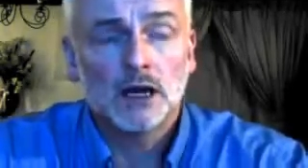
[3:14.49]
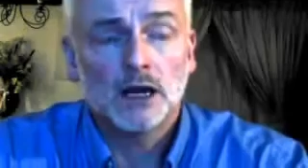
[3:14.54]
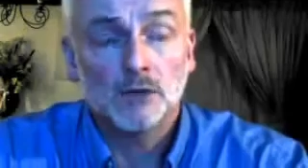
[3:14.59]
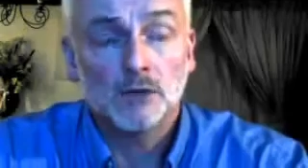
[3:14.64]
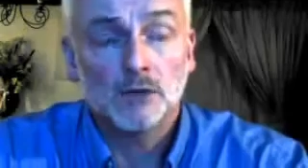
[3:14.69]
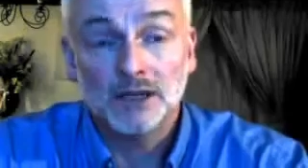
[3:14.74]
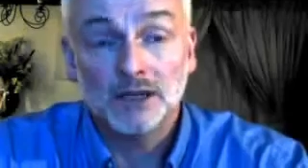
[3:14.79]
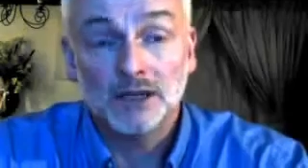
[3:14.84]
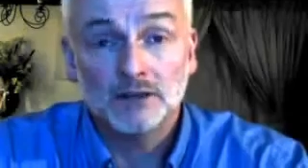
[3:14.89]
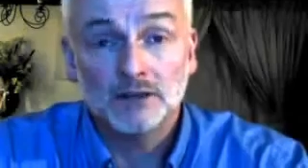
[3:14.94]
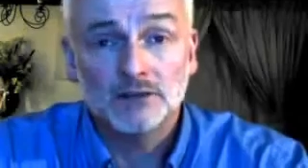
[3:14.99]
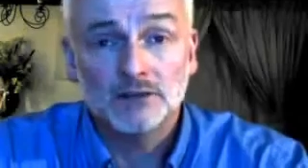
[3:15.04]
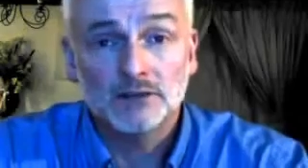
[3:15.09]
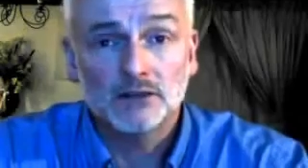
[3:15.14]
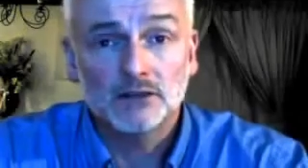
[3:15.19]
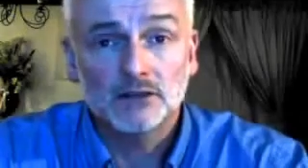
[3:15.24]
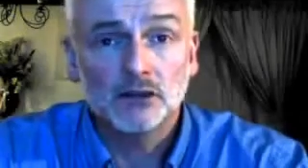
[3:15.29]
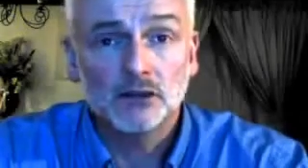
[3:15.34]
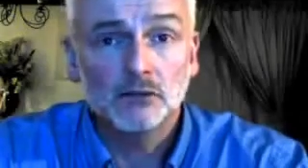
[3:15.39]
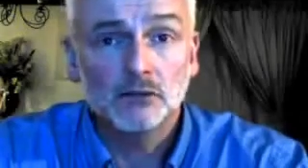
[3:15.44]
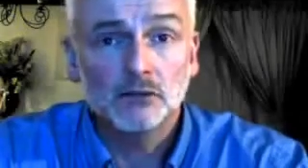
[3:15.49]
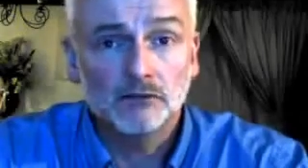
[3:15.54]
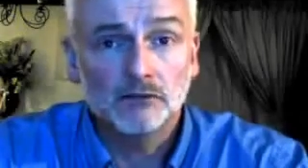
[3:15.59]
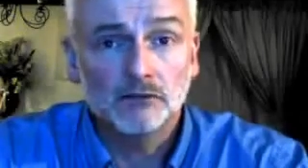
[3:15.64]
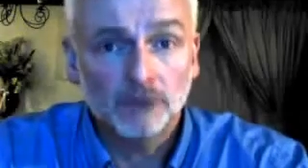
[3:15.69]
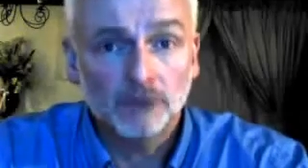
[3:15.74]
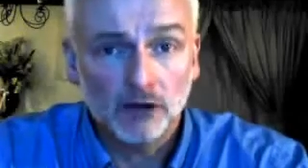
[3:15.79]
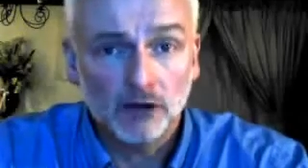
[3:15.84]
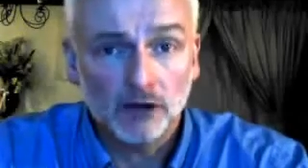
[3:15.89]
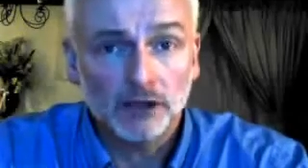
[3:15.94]
arenas, you
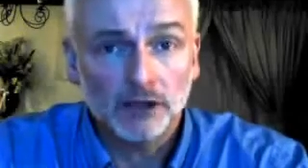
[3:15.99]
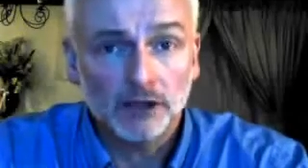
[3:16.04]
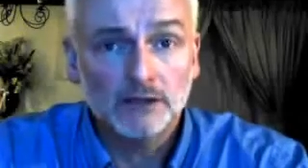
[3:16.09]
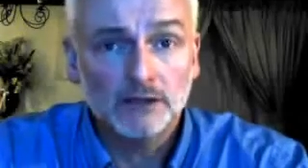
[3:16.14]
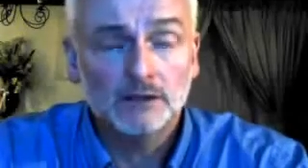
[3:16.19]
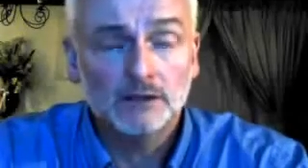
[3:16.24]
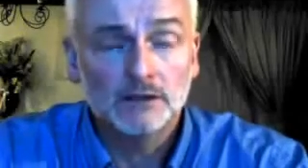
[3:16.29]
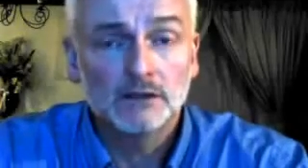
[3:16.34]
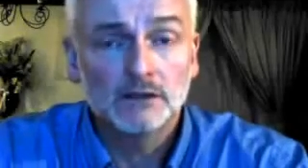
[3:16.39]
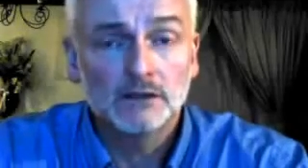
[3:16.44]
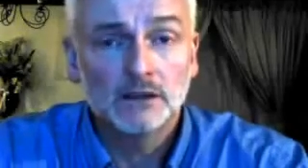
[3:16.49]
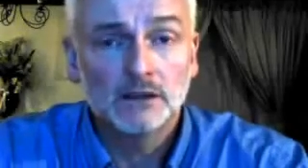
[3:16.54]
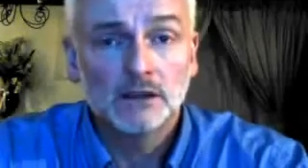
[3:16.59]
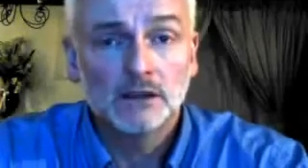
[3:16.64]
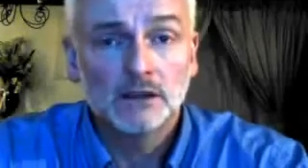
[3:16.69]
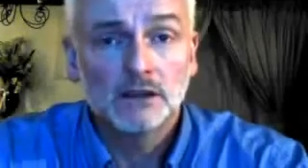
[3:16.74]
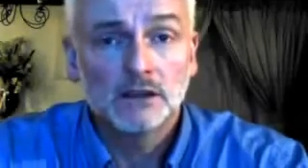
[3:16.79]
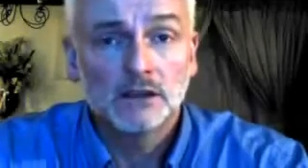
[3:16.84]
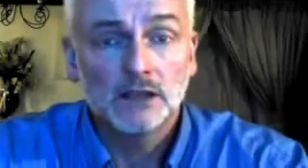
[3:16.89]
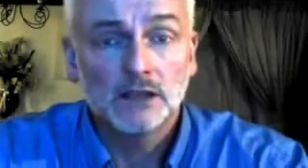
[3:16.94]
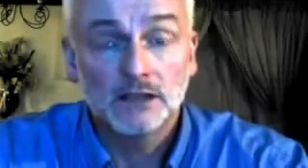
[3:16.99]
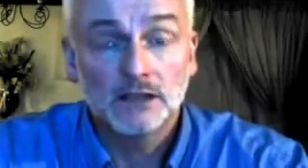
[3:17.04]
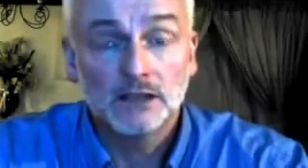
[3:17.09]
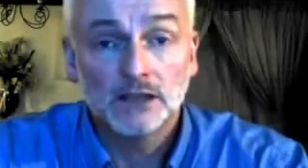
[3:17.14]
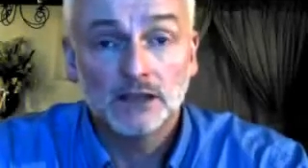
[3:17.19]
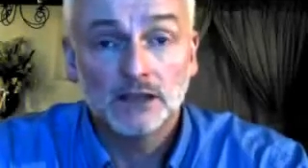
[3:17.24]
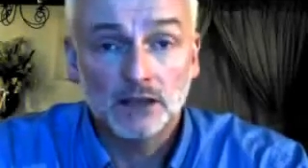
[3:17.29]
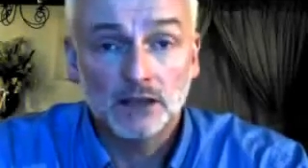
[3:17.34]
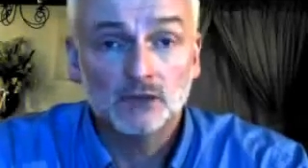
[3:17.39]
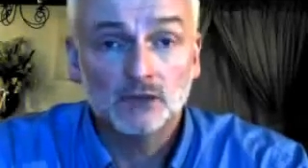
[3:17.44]
can find the
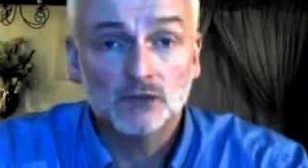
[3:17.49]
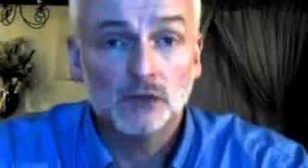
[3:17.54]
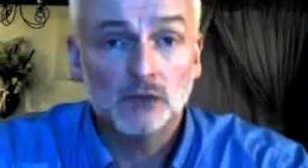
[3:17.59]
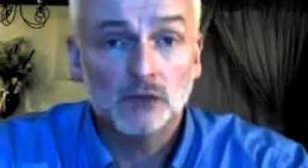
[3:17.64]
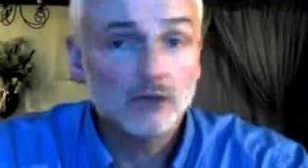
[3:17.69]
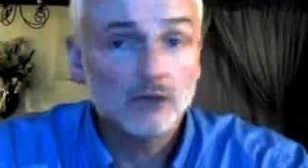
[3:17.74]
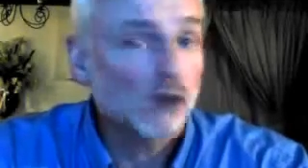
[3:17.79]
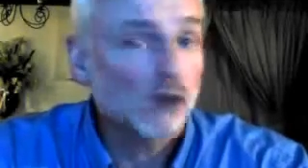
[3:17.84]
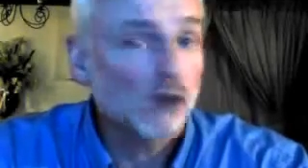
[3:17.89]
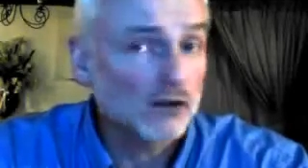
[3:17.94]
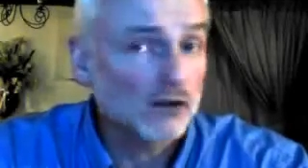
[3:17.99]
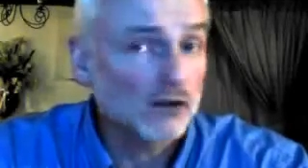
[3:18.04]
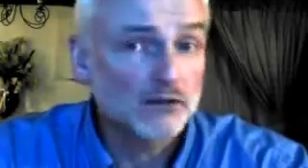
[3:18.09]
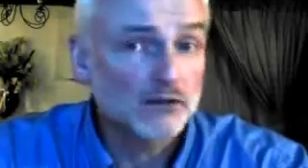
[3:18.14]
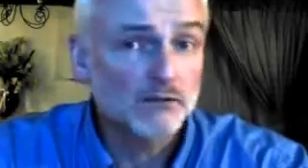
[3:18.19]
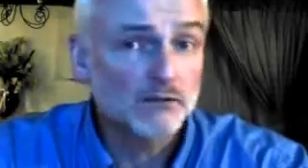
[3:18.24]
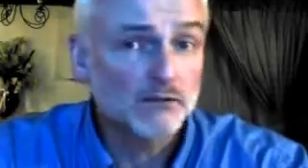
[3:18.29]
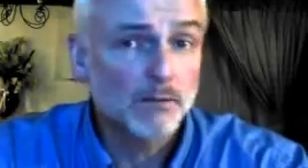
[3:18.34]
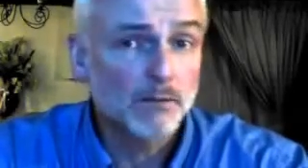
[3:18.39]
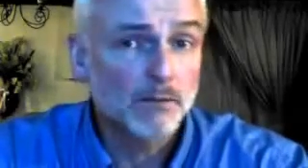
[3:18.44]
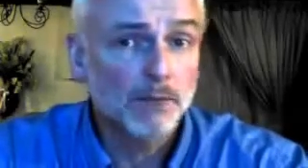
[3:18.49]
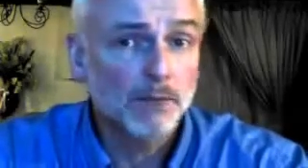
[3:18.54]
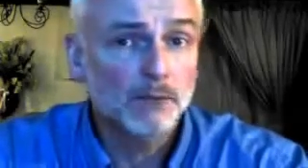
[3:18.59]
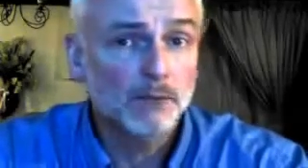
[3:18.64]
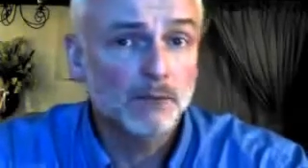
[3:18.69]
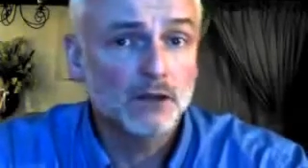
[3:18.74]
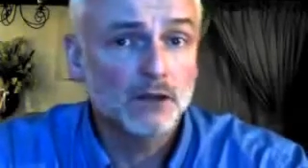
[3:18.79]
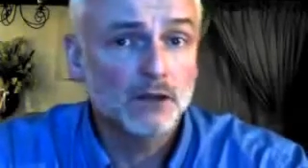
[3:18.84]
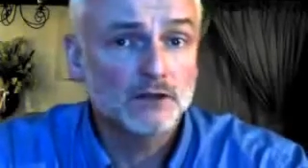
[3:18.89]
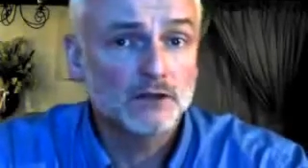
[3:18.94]
International Red Cross,
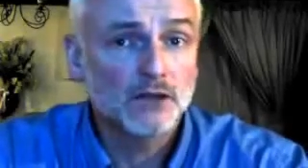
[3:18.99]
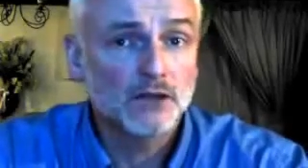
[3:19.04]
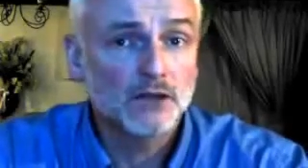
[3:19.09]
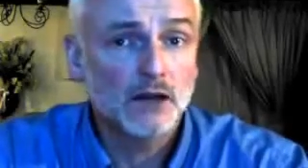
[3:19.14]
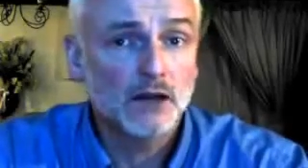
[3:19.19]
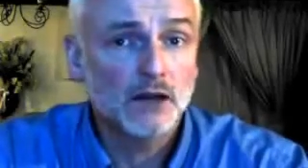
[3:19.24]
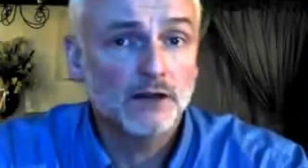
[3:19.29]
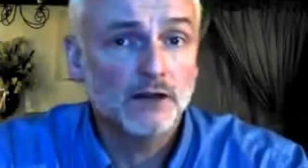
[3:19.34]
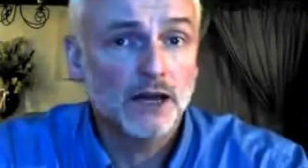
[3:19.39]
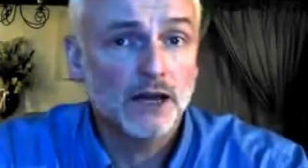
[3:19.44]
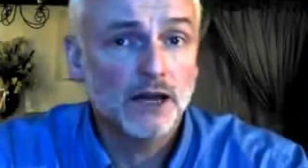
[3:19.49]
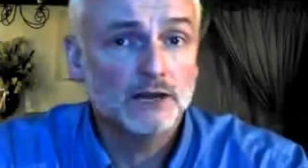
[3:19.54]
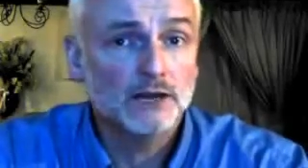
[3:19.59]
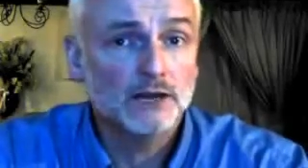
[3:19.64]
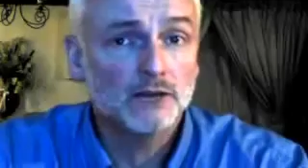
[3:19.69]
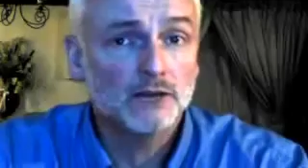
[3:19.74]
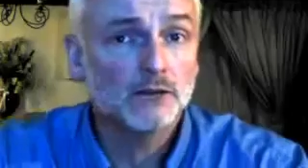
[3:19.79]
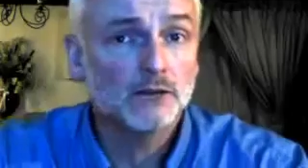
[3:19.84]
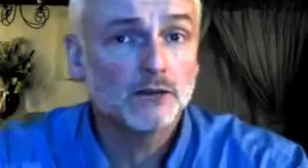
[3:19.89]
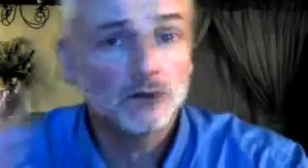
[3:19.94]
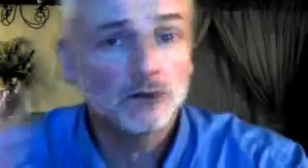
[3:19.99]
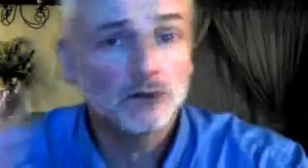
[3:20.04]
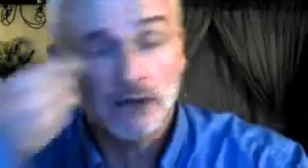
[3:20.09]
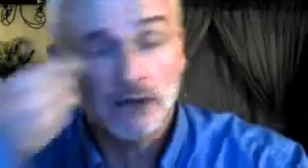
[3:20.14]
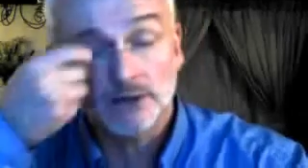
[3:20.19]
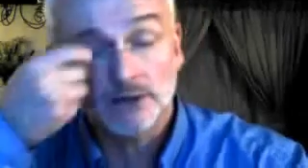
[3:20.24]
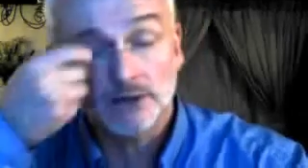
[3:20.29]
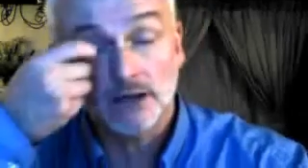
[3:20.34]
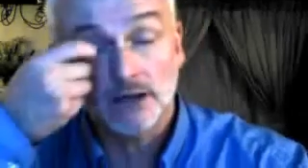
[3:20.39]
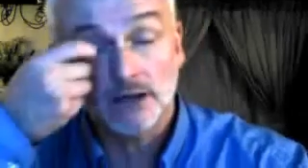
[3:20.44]
because they are there to
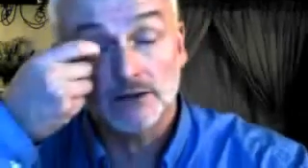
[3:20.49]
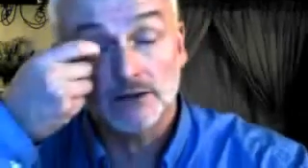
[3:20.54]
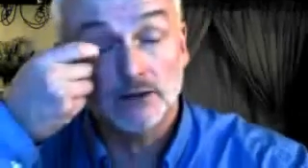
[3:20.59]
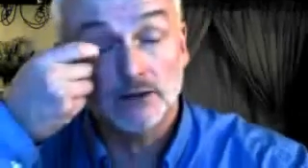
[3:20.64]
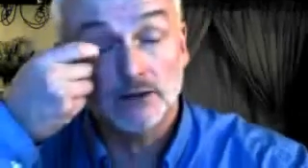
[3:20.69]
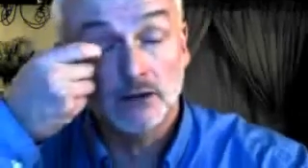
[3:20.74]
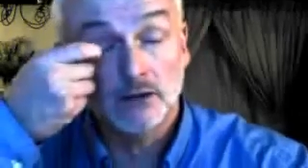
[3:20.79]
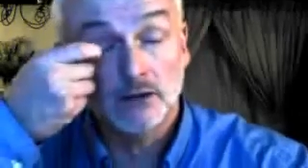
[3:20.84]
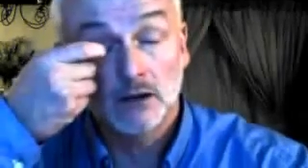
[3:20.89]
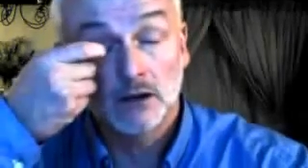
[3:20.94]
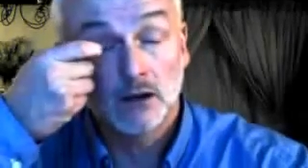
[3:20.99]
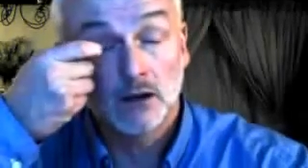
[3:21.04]
assist